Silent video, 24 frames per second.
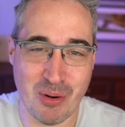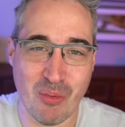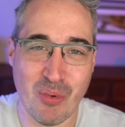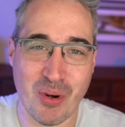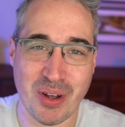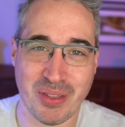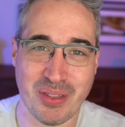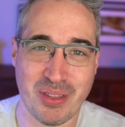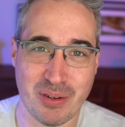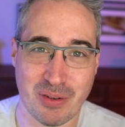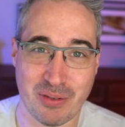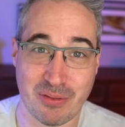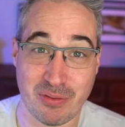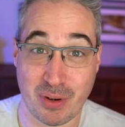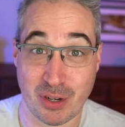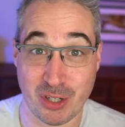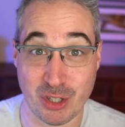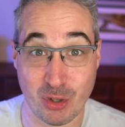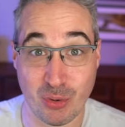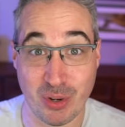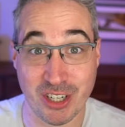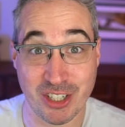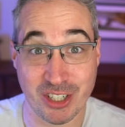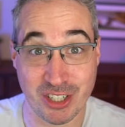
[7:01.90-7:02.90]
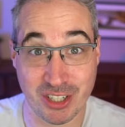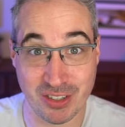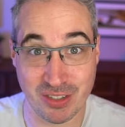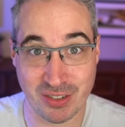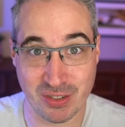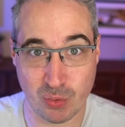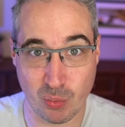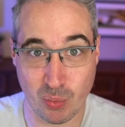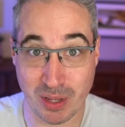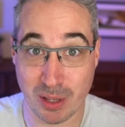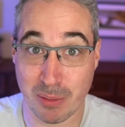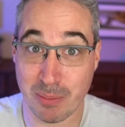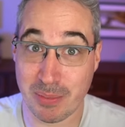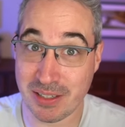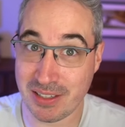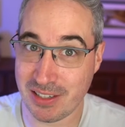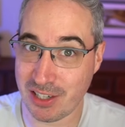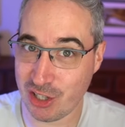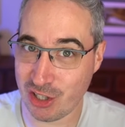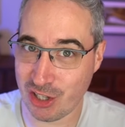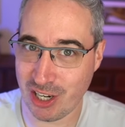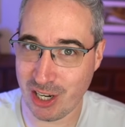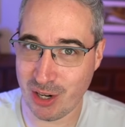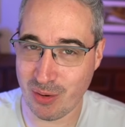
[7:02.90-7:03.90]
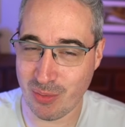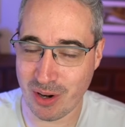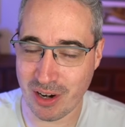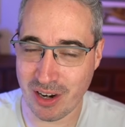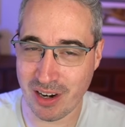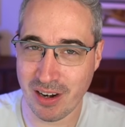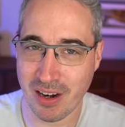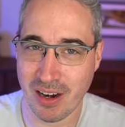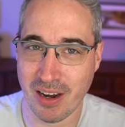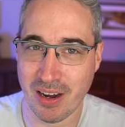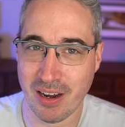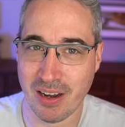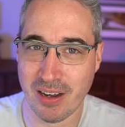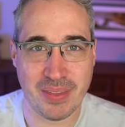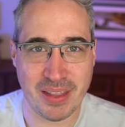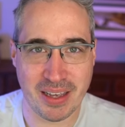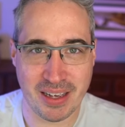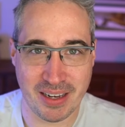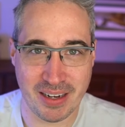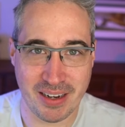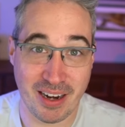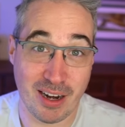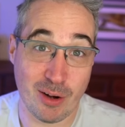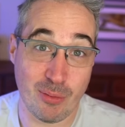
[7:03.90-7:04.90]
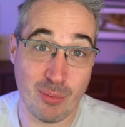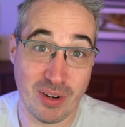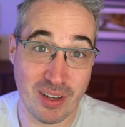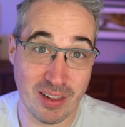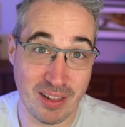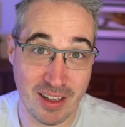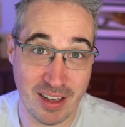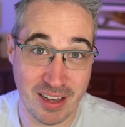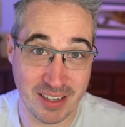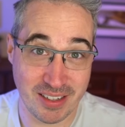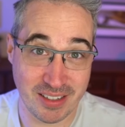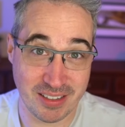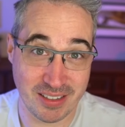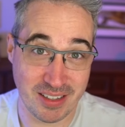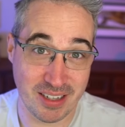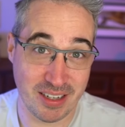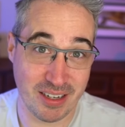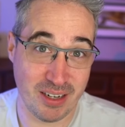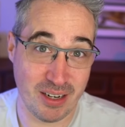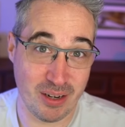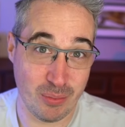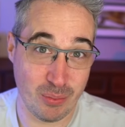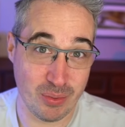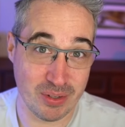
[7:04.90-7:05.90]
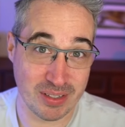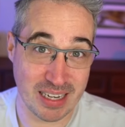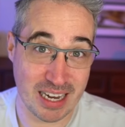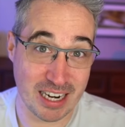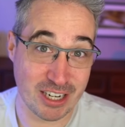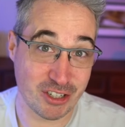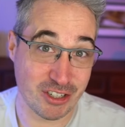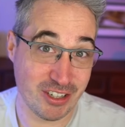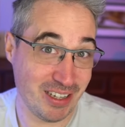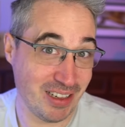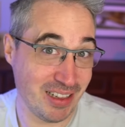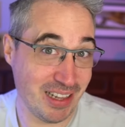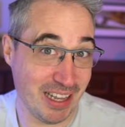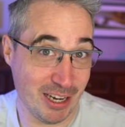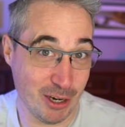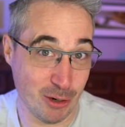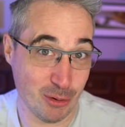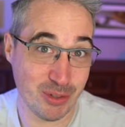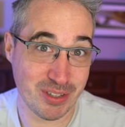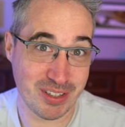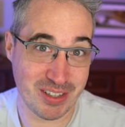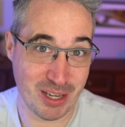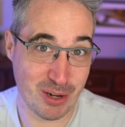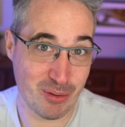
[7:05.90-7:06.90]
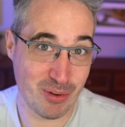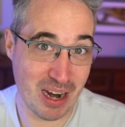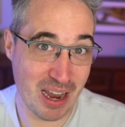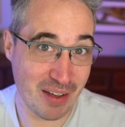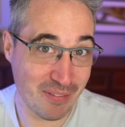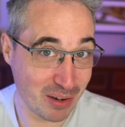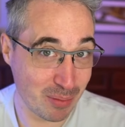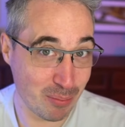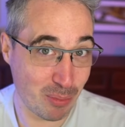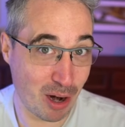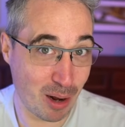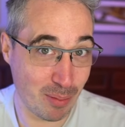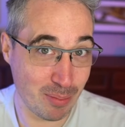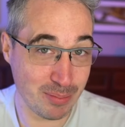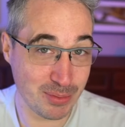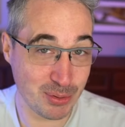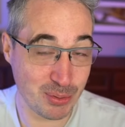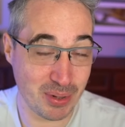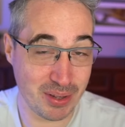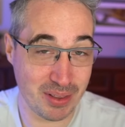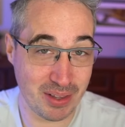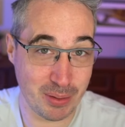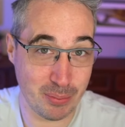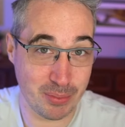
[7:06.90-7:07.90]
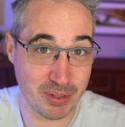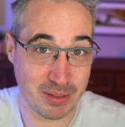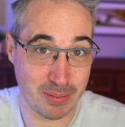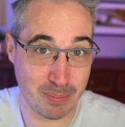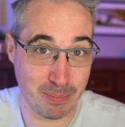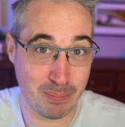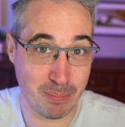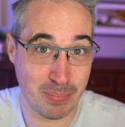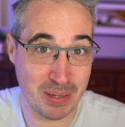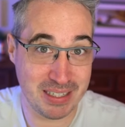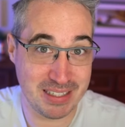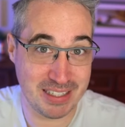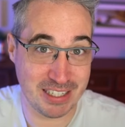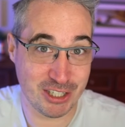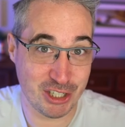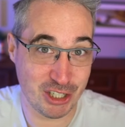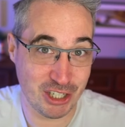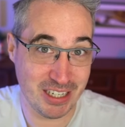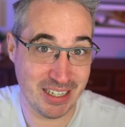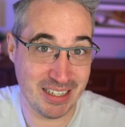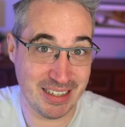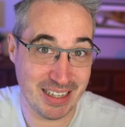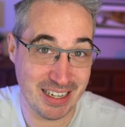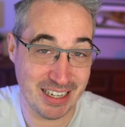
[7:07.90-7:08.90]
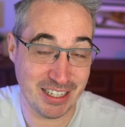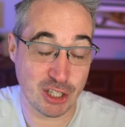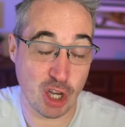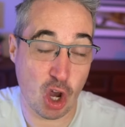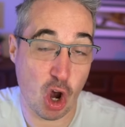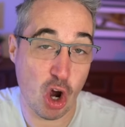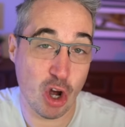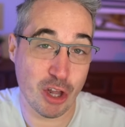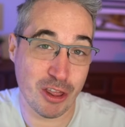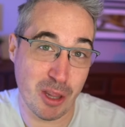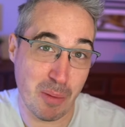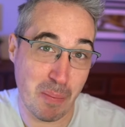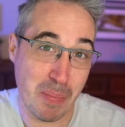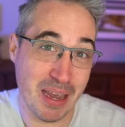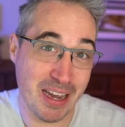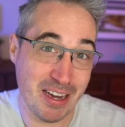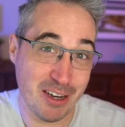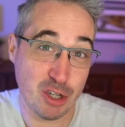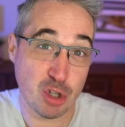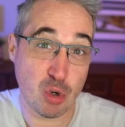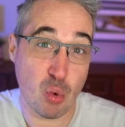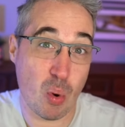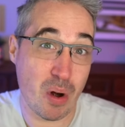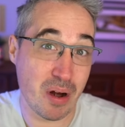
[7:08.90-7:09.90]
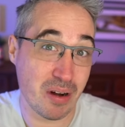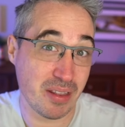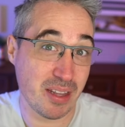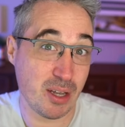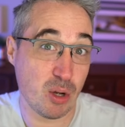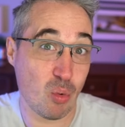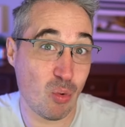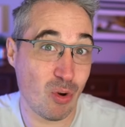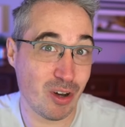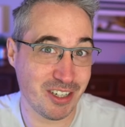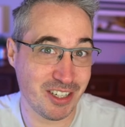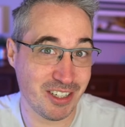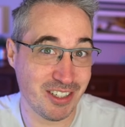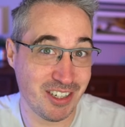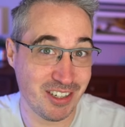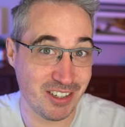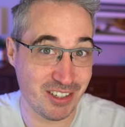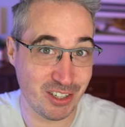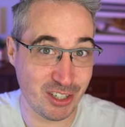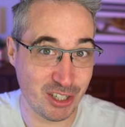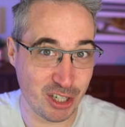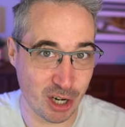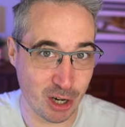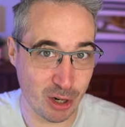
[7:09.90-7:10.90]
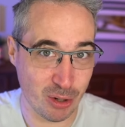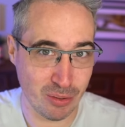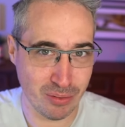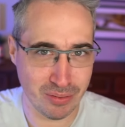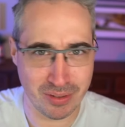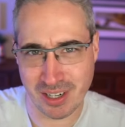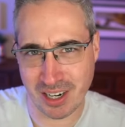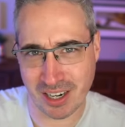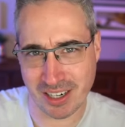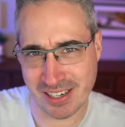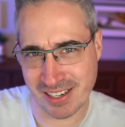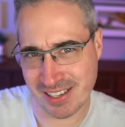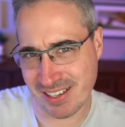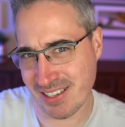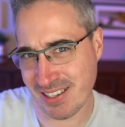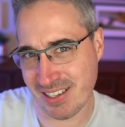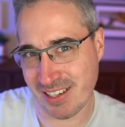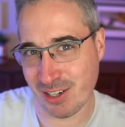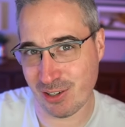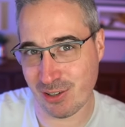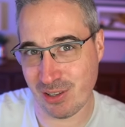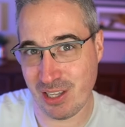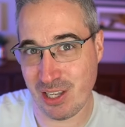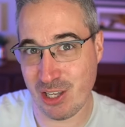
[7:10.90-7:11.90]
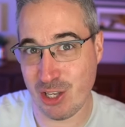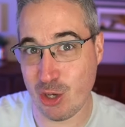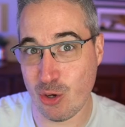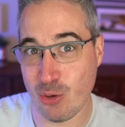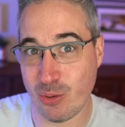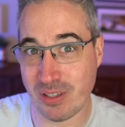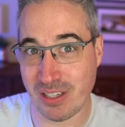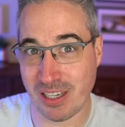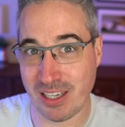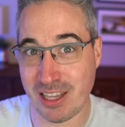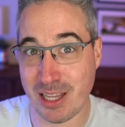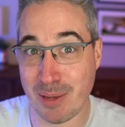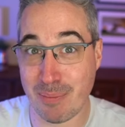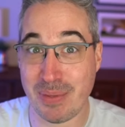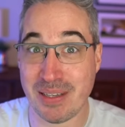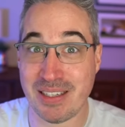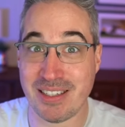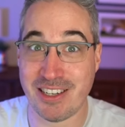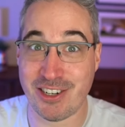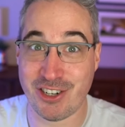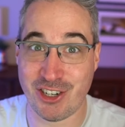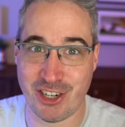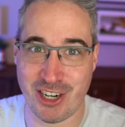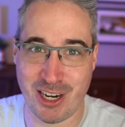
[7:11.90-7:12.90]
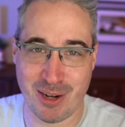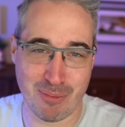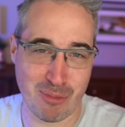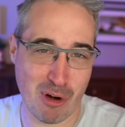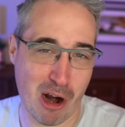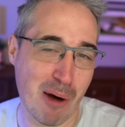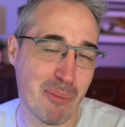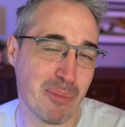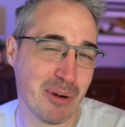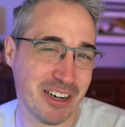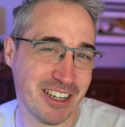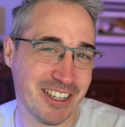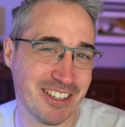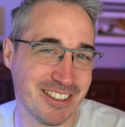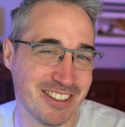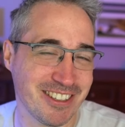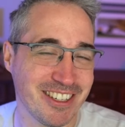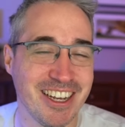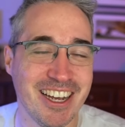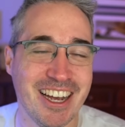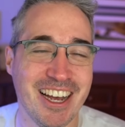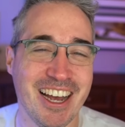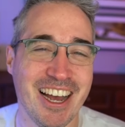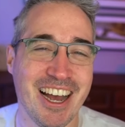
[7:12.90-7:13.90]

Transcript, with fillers: about what their frustrations with positioning were that I realized that it was actually layouts they were having problems with. It was positioning things on the page where they wanted it to go, not necessarily using the positioning properties.